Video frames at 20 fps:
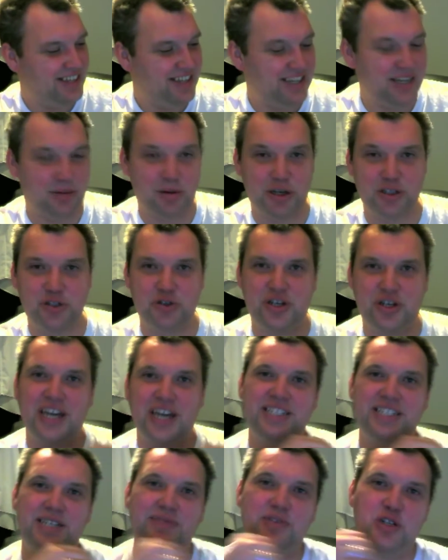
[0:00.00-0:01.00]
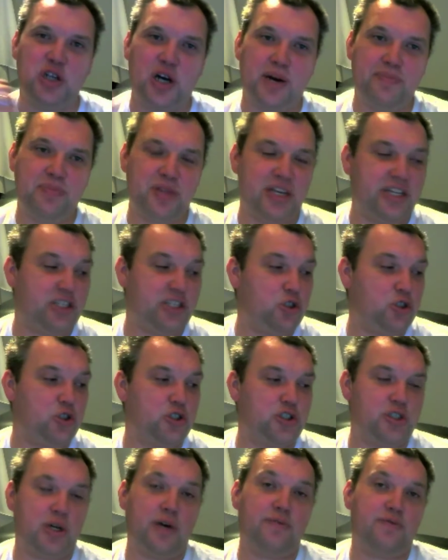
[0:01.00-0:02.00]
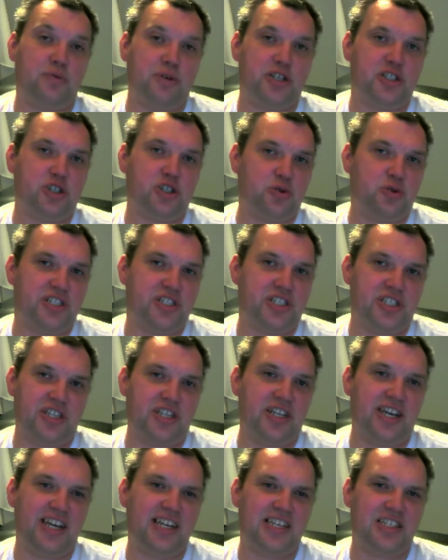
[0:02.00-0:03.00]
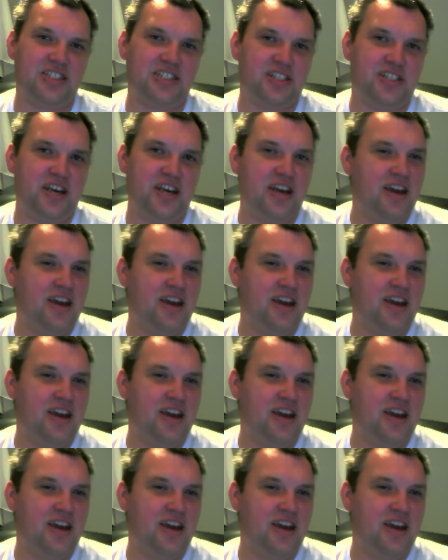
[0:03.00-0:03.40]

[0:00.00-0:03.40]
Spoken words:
Come on, you can't even update your software so it's in English.